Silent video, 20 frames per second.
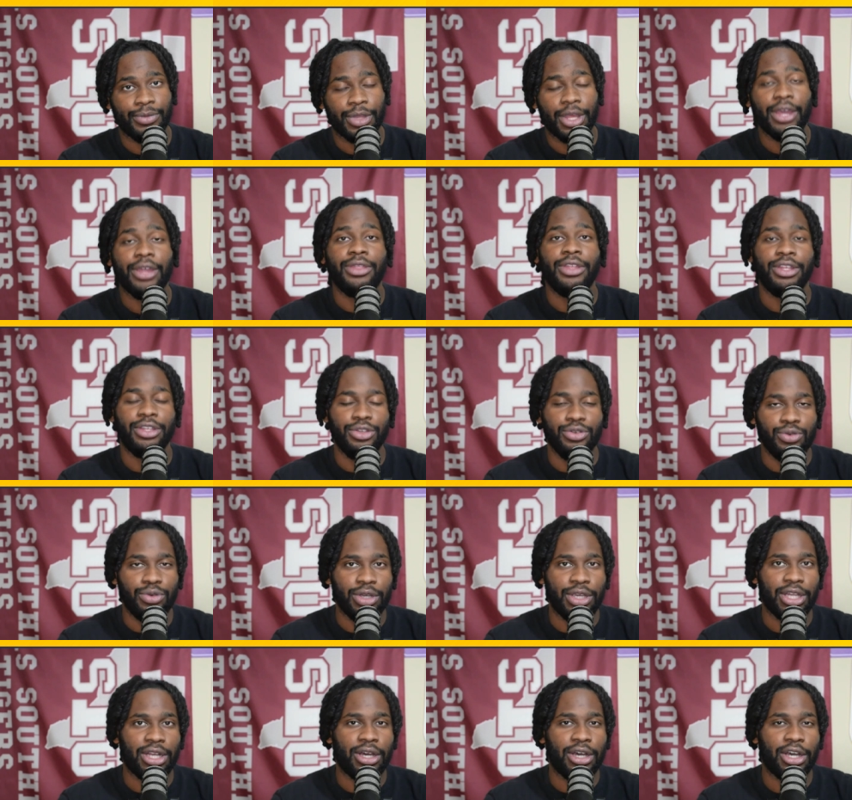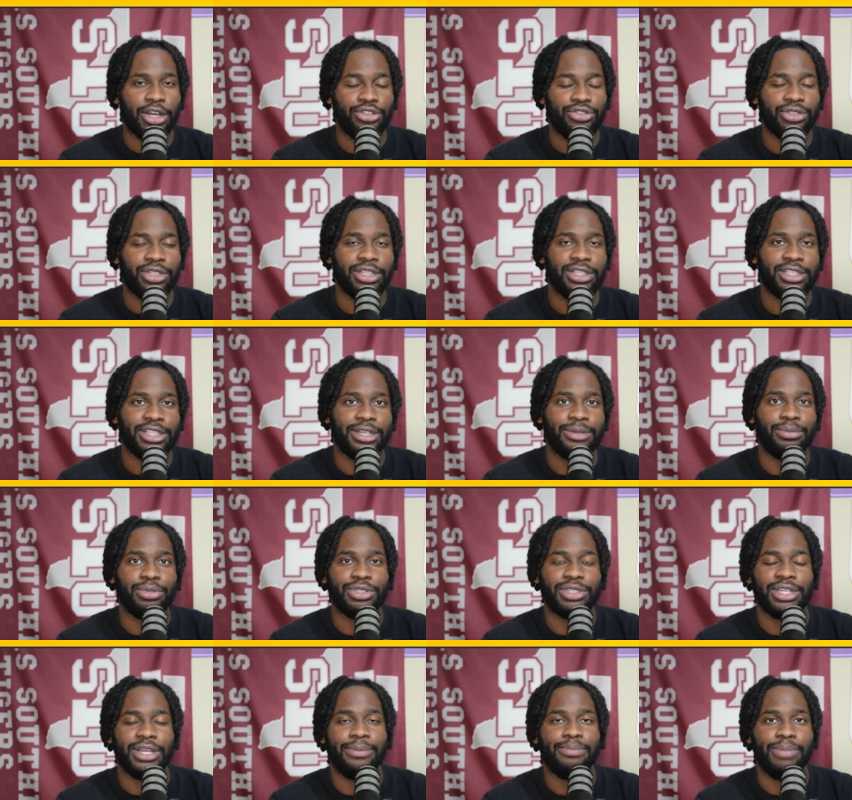then you will get
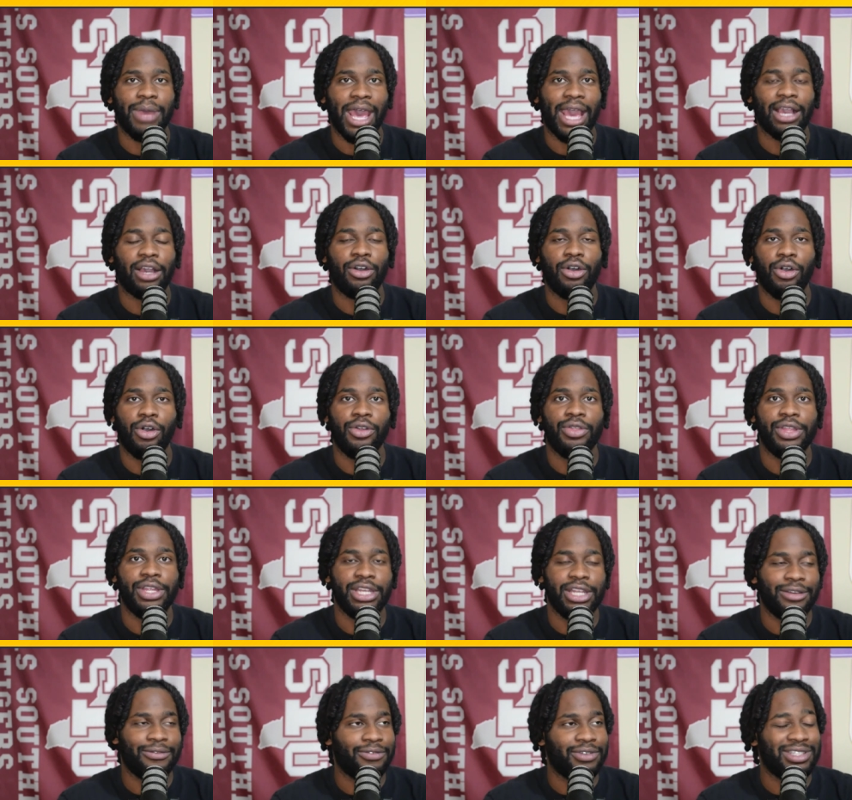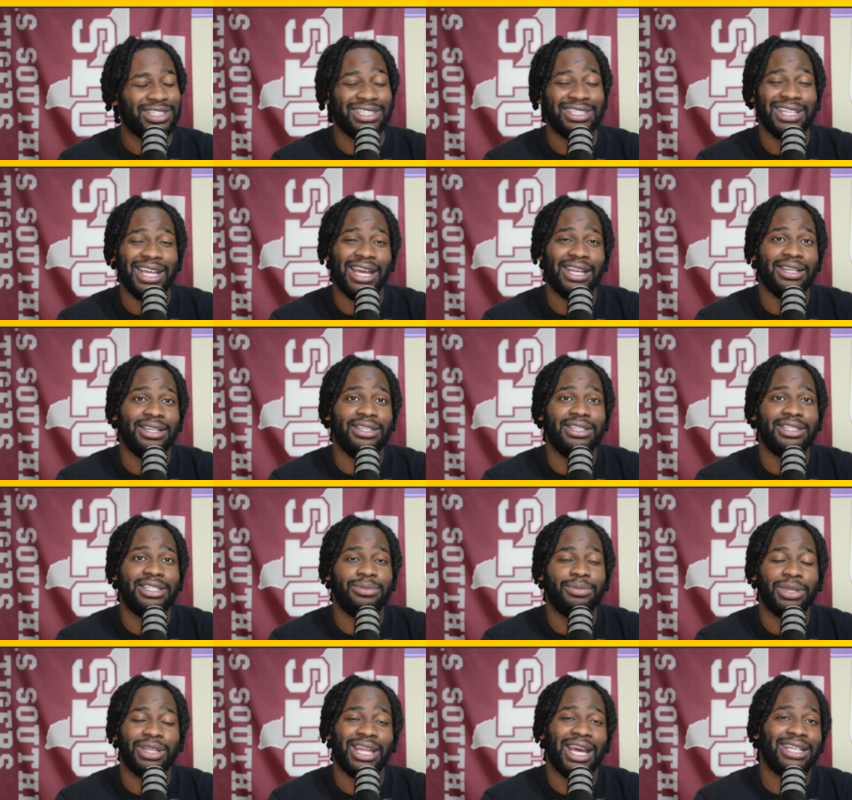110% back on the difference. It's that easy,
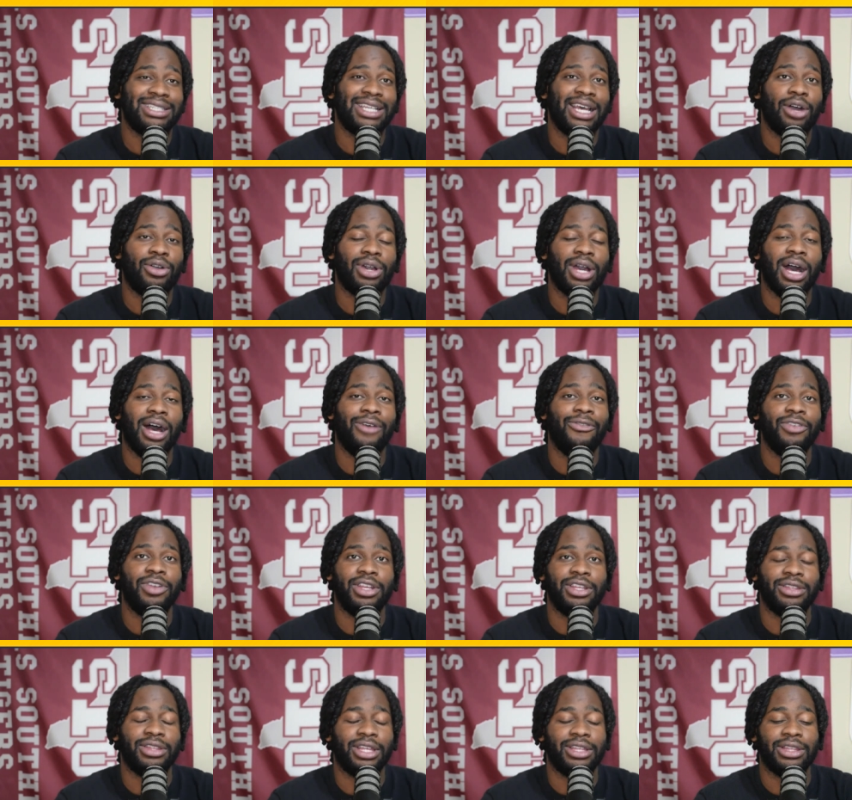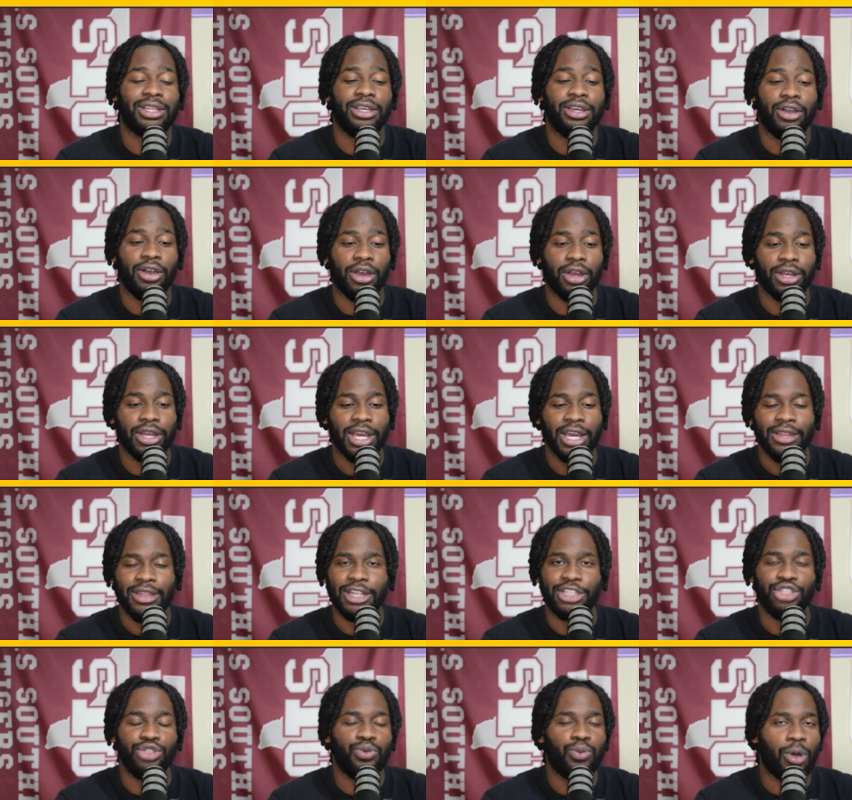but that's how confident that they are
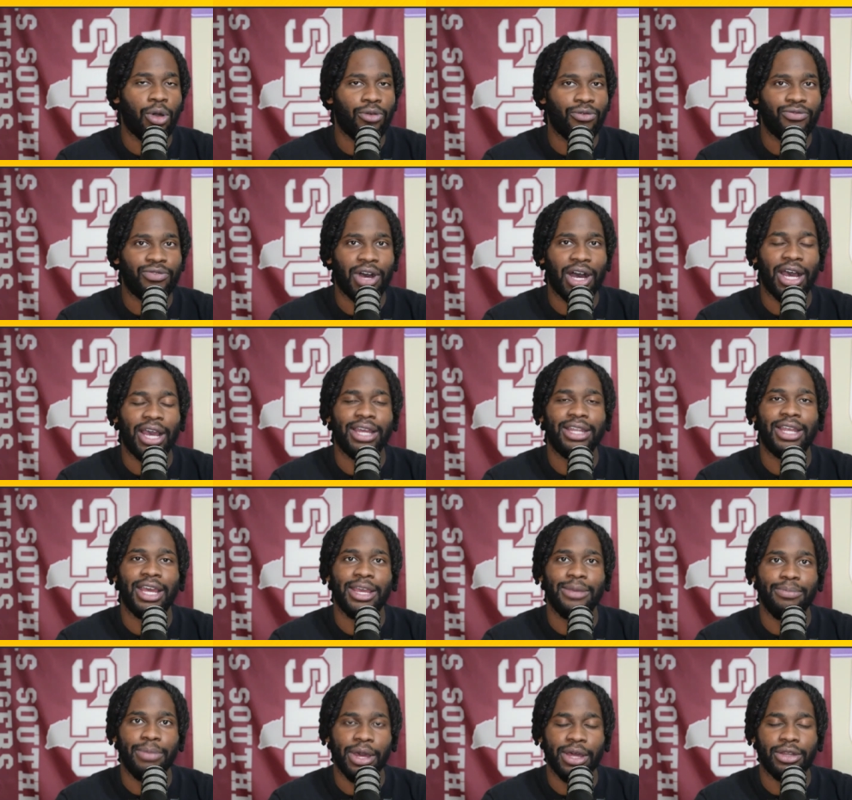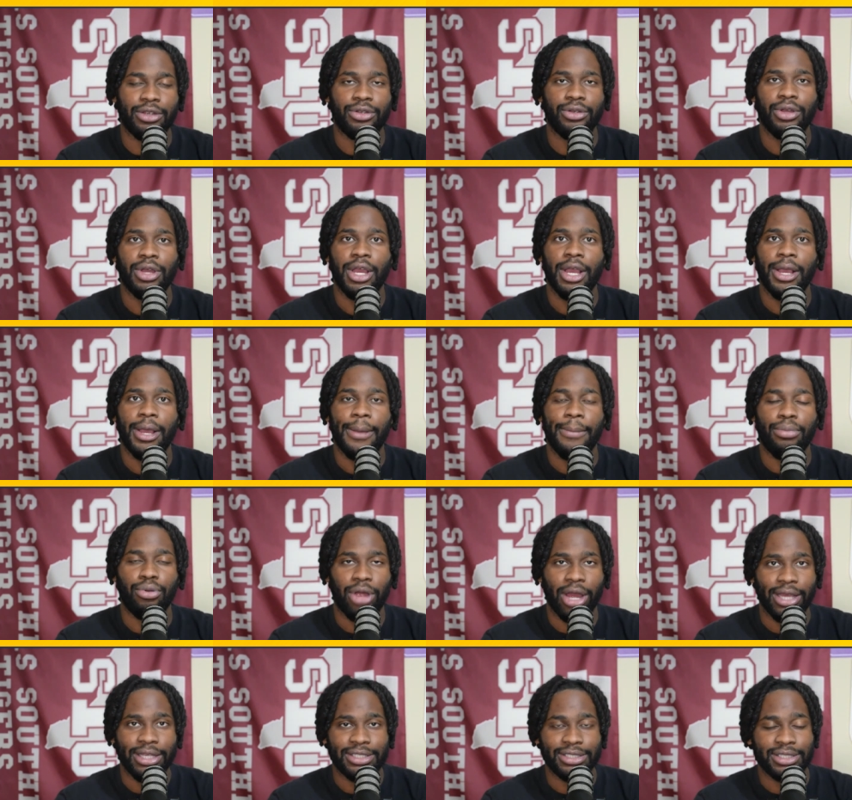that you won't find a better
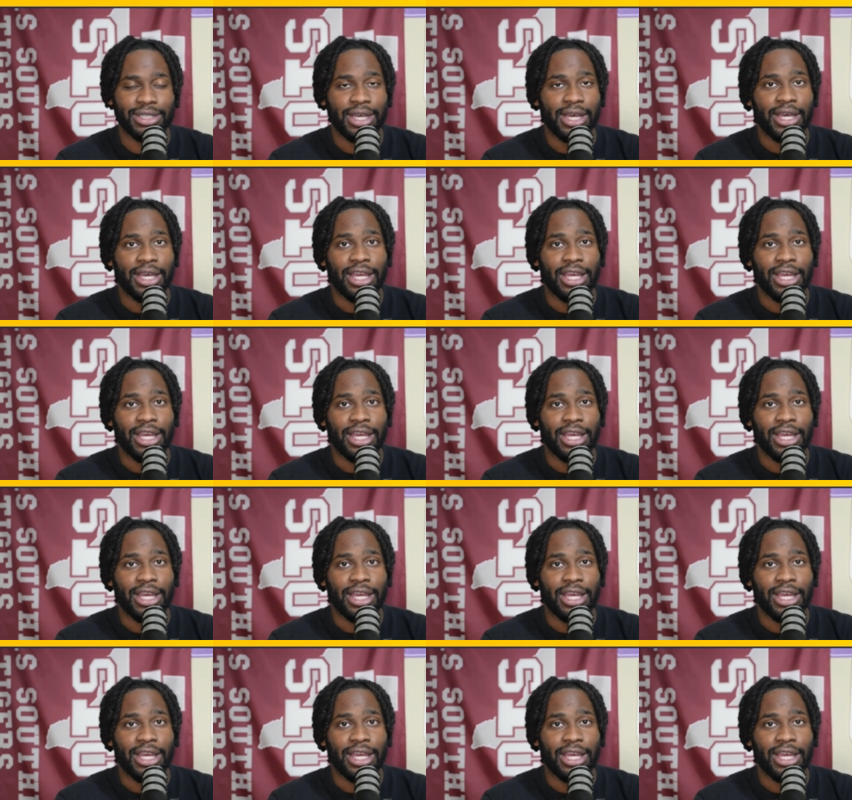price.